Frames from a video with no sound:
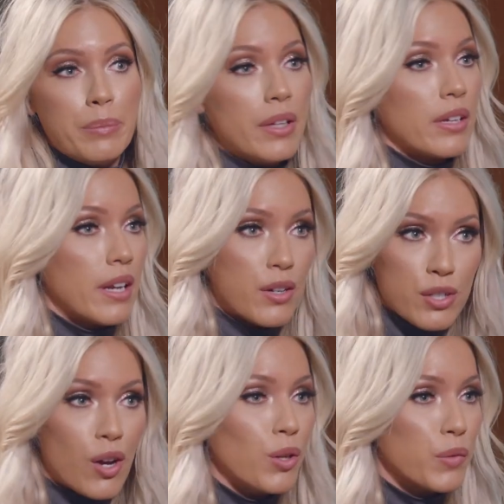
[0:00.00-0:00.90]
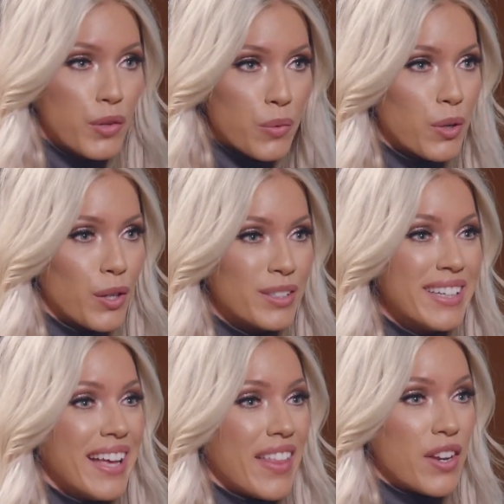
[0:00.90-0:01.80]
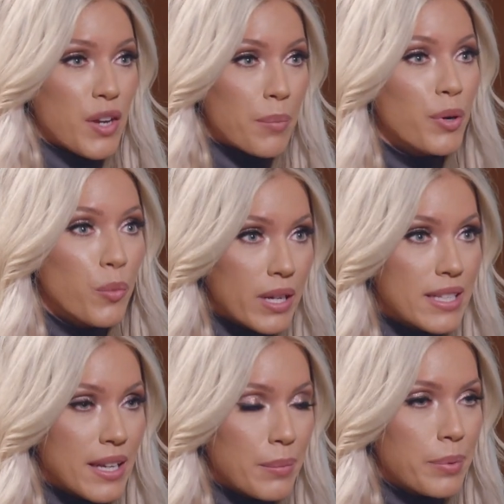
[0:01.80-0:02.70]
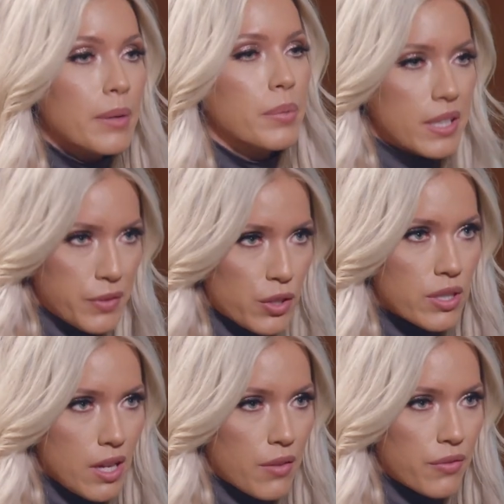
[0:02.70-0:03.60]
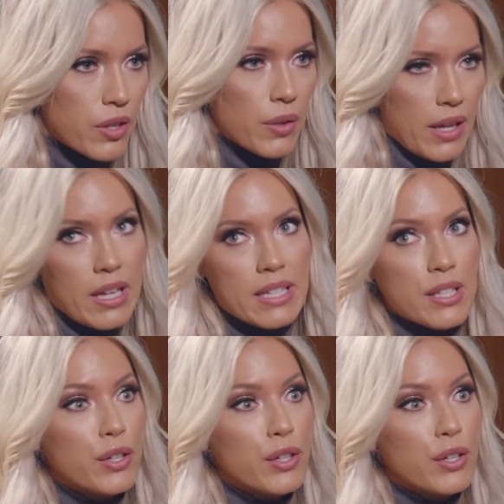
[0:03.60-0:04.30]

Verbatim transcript: millionaires all over the world. The number one tip believe in yourself. Okay, that's a